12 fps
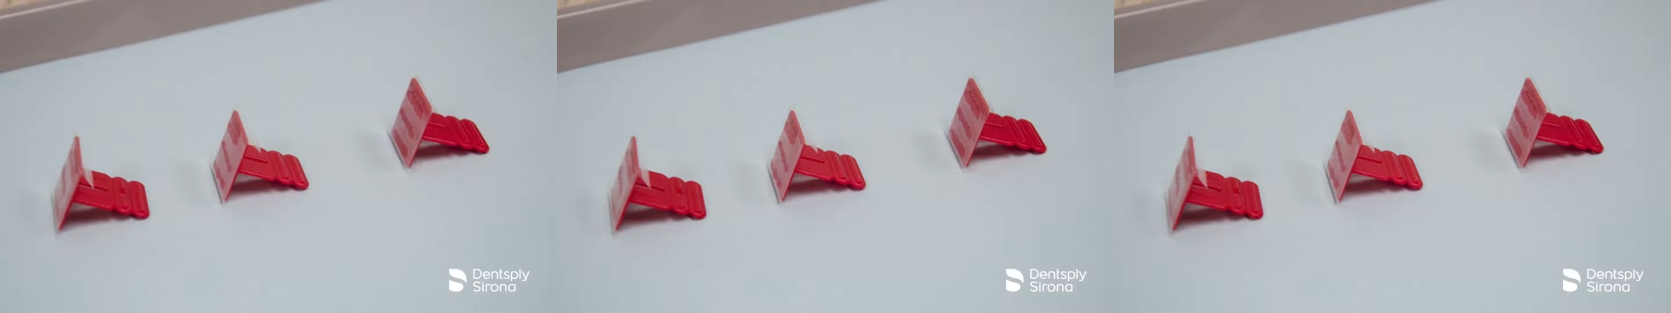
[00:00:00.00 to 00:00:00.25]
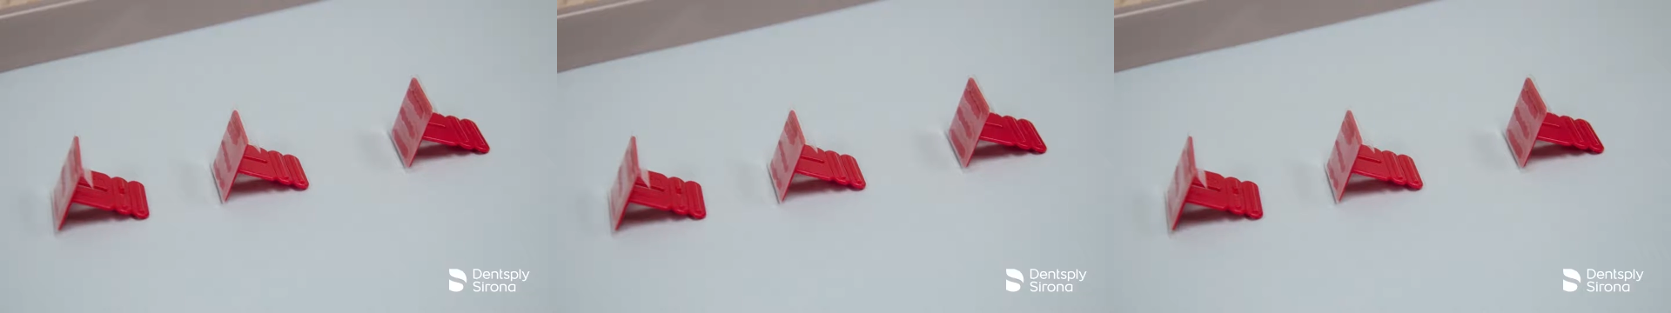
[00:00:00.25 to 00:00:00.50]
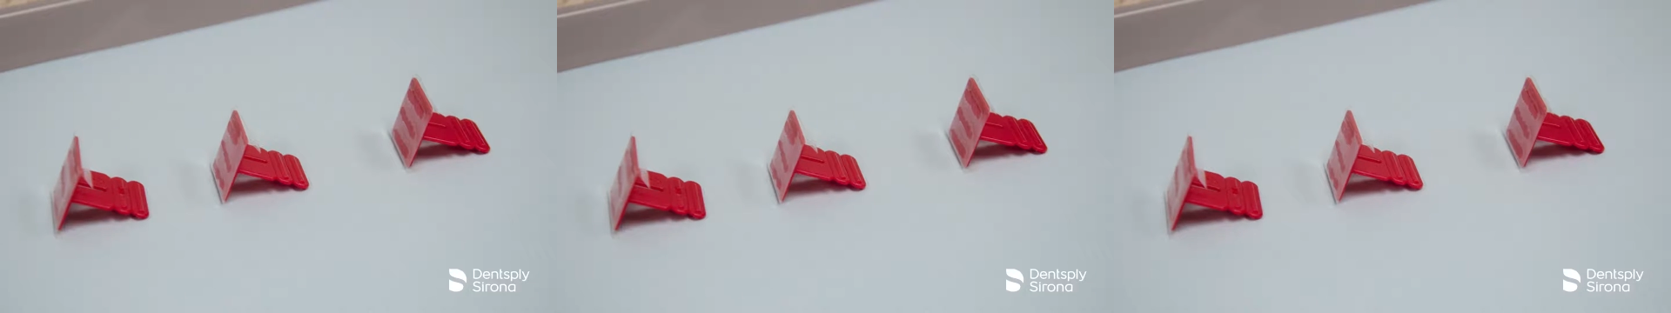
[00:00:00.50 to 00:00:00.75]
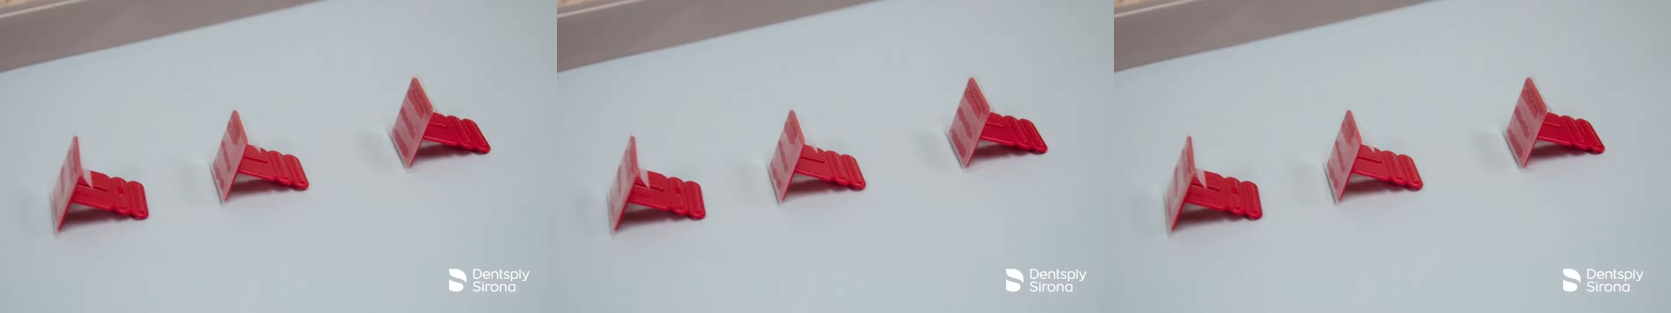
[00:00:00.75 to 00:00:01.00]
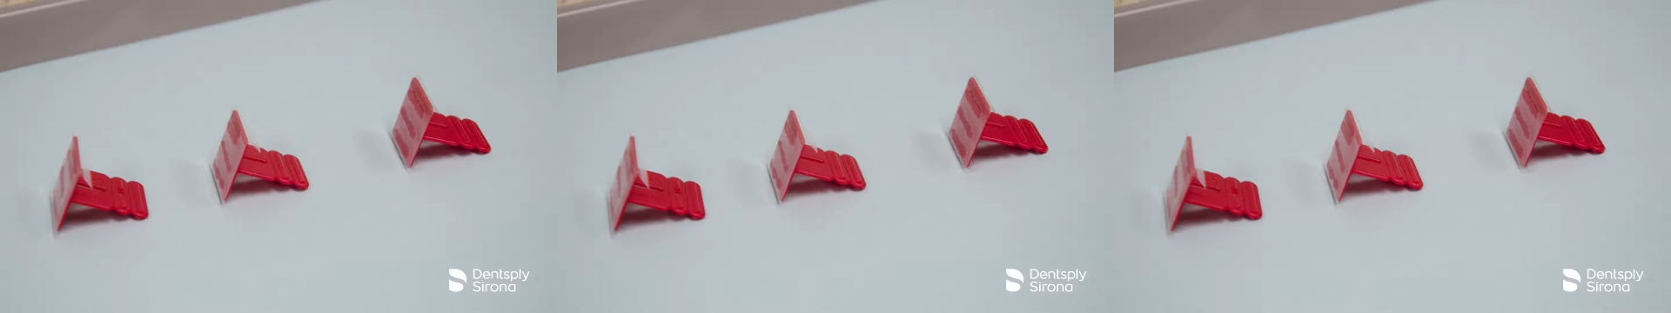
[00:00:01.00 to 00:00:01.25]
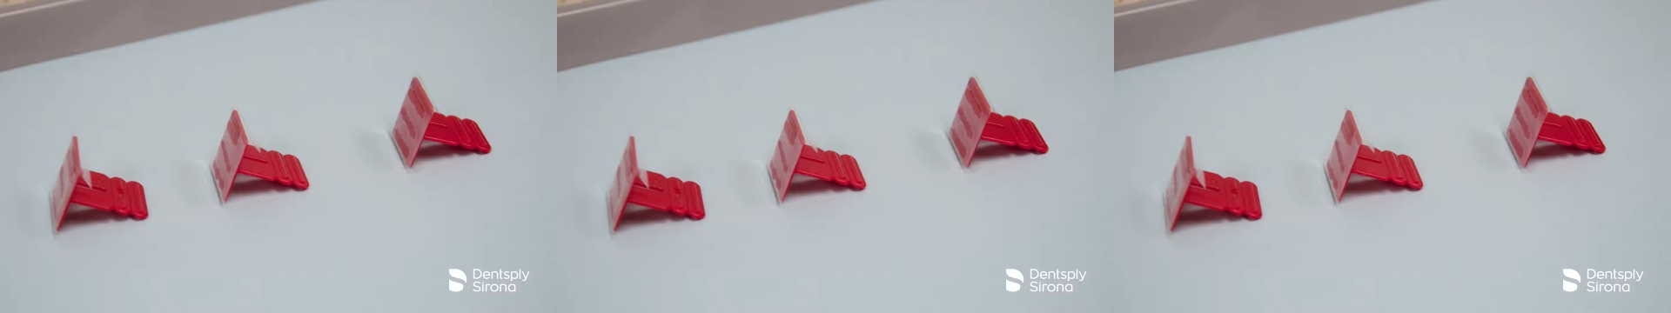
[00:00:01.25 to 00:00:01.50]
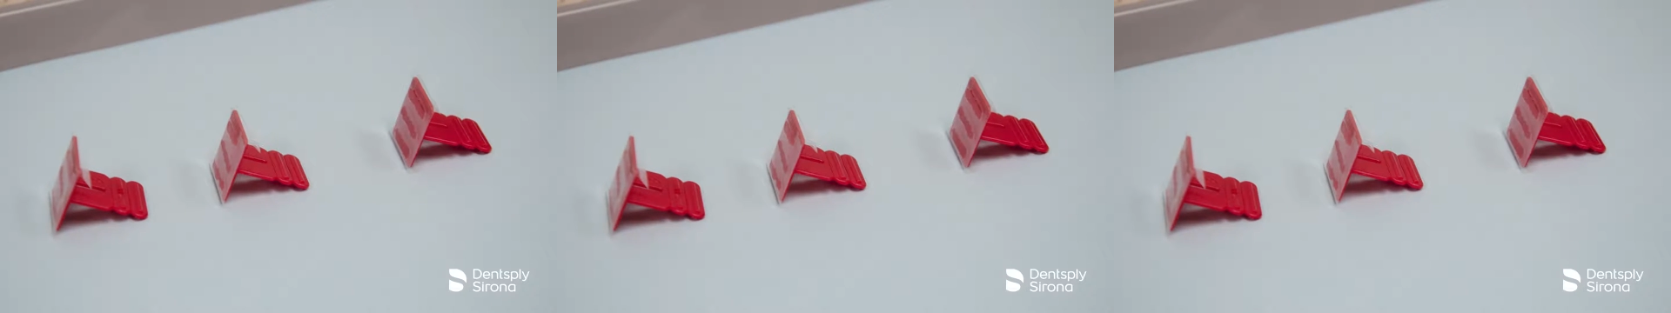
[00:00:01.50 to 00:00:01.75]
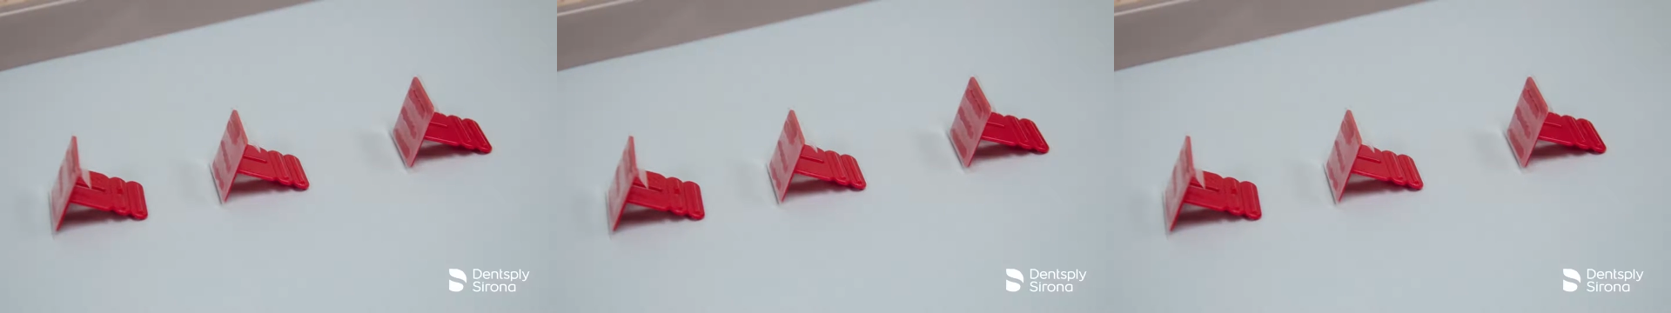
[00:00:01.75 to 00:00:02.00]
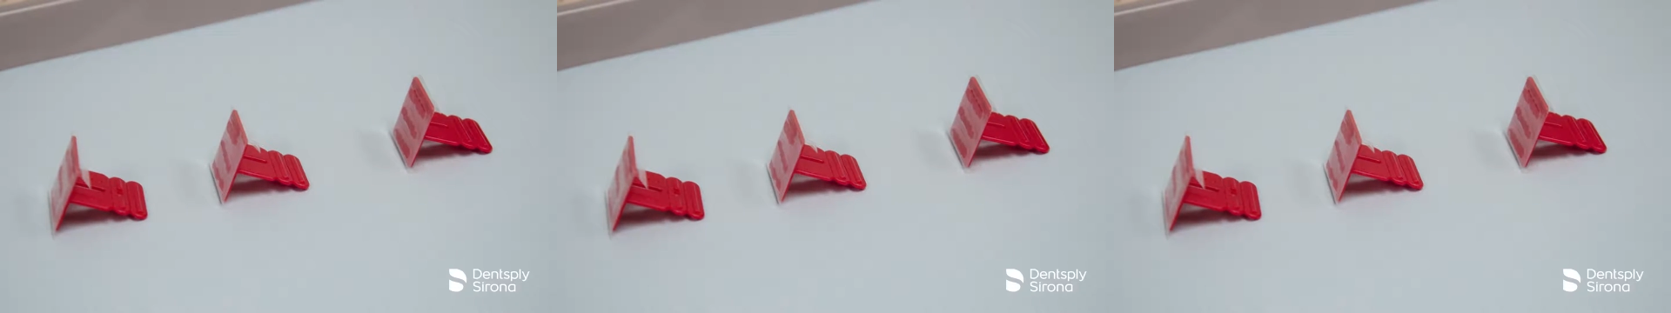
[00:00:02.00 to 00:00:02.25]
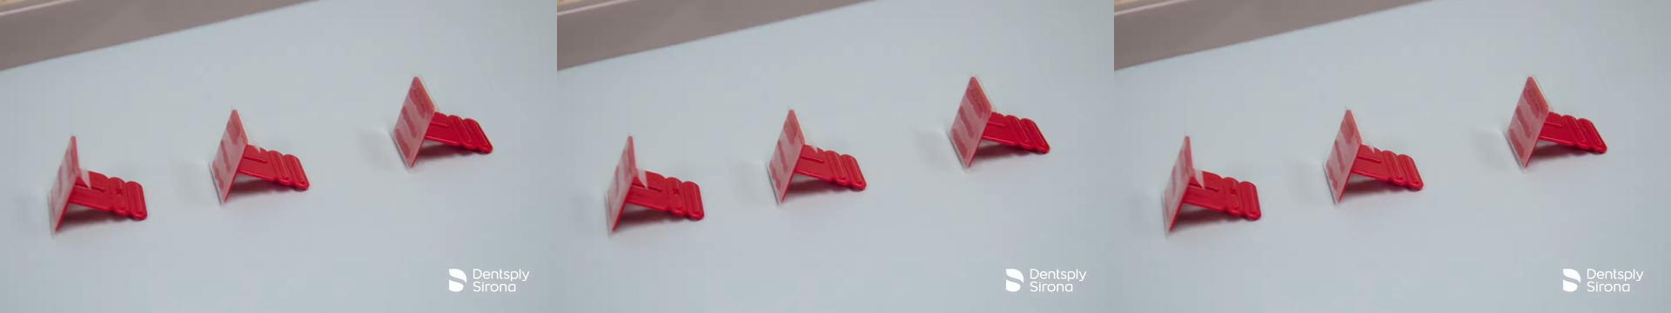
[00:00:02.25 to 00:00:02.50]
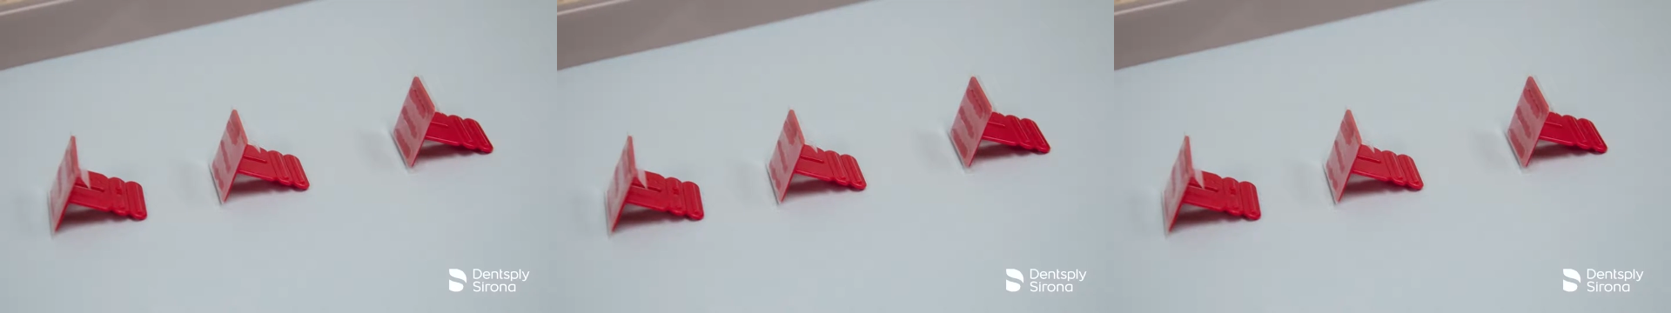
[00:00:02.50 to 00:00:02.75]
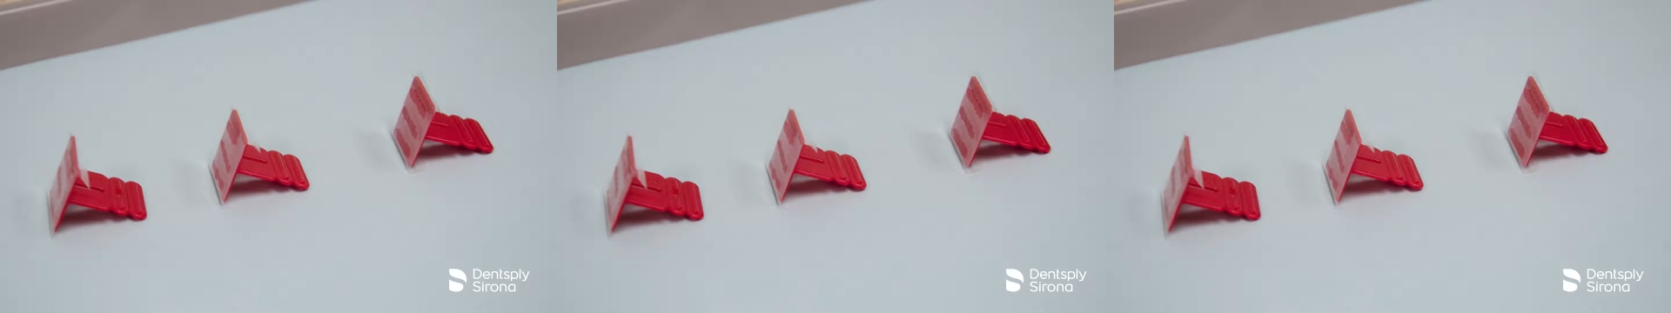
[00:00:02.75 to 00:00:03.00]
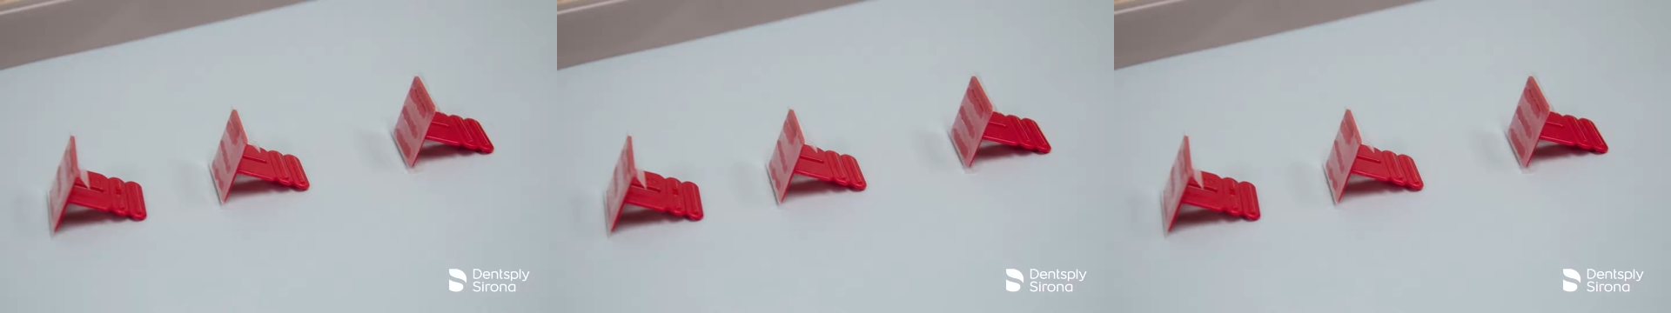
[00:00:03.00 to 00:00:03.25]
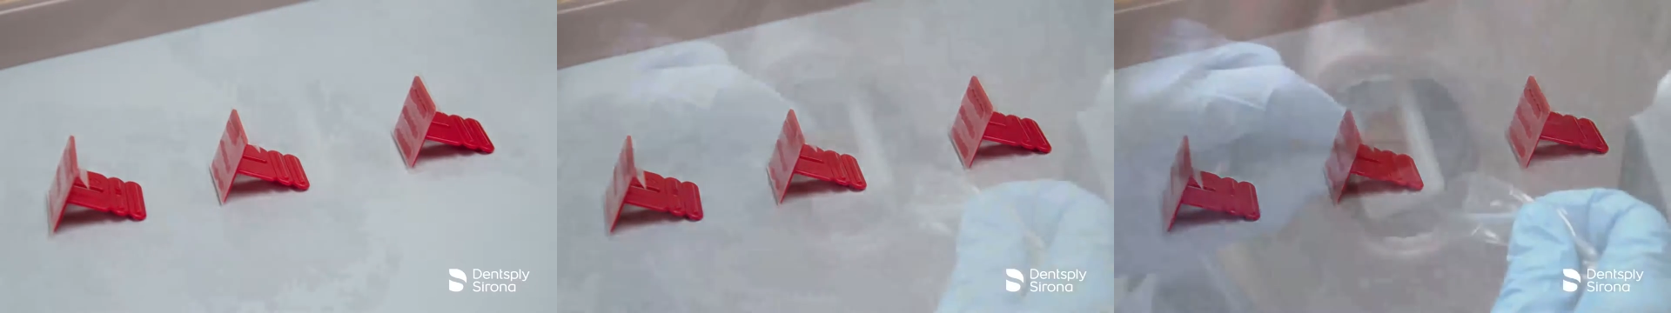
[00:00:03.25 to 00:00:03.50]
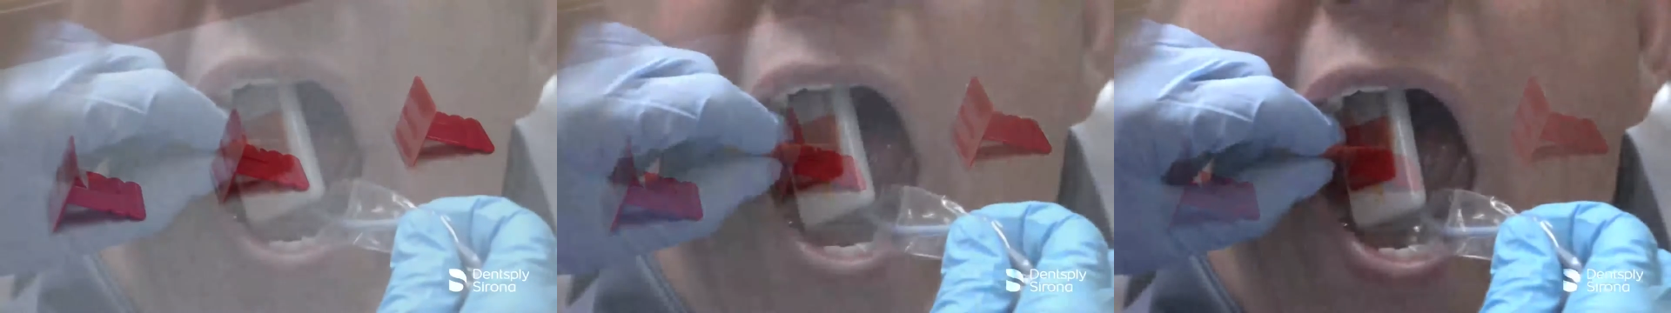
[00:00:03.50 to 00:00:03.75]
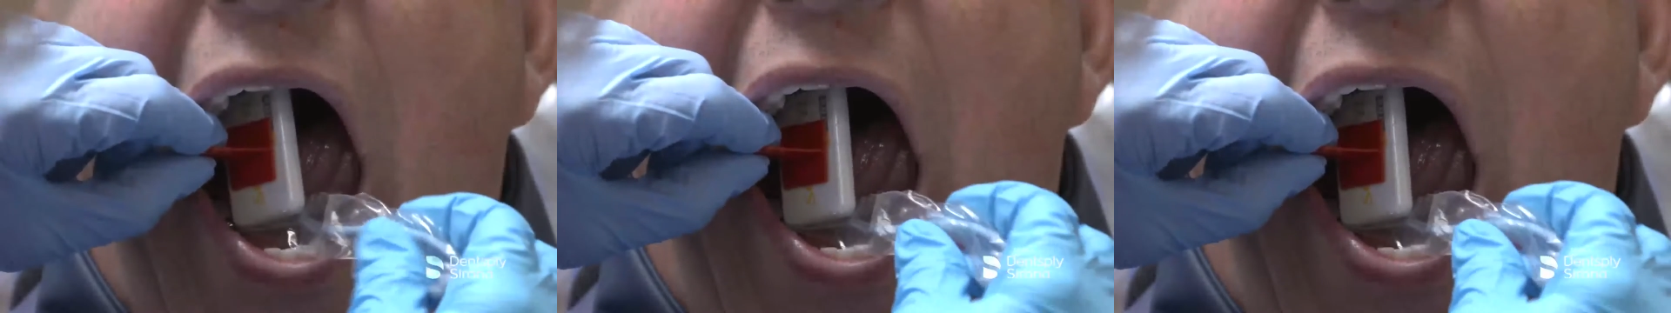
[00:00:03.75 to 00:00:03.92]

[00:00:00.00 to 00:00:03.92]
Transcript: Nobody's mouth can be seen.